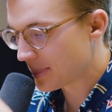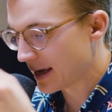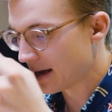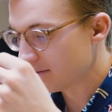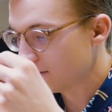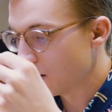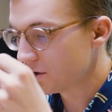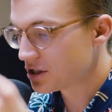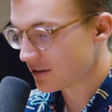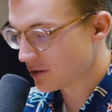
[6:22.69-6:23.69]
And
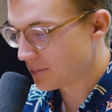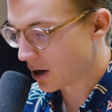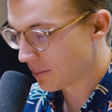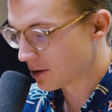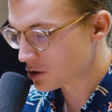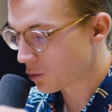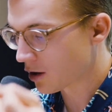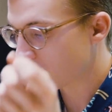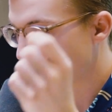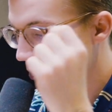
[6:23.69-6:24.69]
most of the Pilbara's
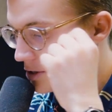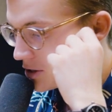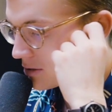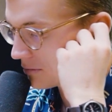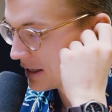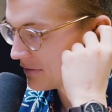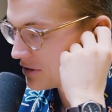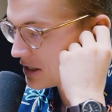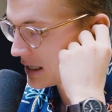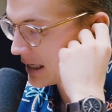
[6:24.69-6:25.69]
workforce
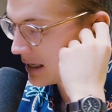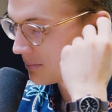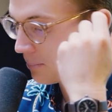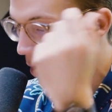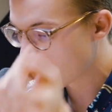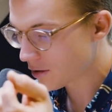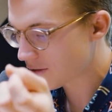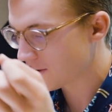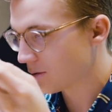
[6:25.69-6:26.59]
lives in Perth